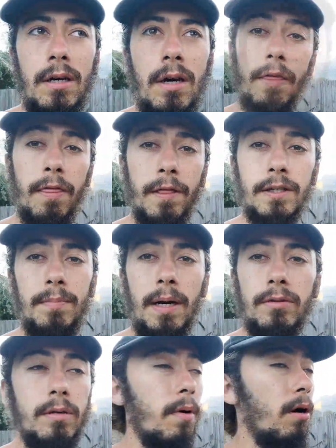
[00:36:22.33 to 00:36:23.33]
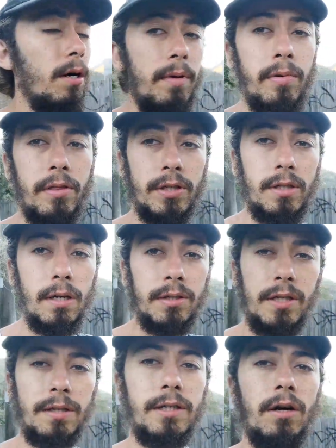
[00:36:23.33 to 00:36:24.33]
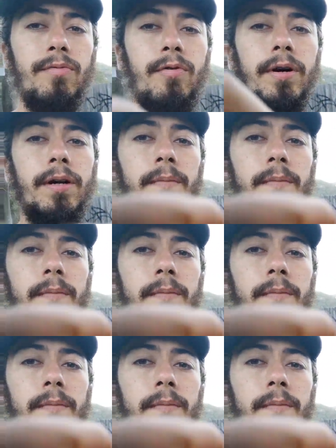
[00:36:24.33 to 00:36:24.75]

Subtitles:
other than this mountain behind me with the sun setting over it.